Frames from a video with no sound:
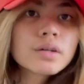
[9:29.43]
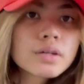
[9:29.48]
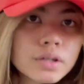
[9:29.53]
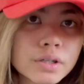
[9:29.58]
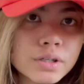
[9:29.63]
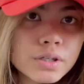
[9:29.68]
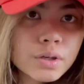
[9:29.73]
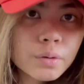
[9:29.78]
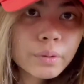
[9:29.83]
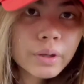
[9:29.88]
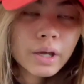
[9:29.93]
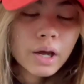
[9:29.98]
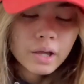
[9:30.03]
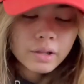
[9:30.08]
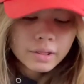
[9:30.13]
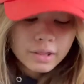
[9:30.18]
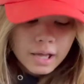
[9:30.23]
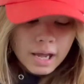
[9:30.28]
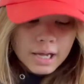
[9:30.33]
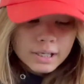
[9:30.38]
So we got
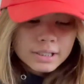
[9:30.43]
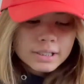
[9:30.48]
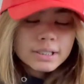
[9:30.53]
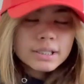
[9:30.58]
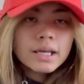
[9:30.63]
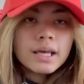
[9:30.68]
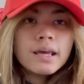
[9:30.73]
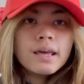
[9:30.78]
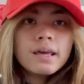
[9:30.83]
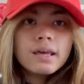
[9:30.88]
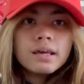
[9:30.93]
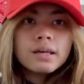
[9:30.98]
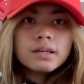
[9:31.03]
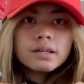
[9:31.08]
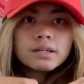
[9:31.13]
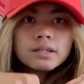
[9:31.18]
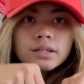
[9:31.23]
that and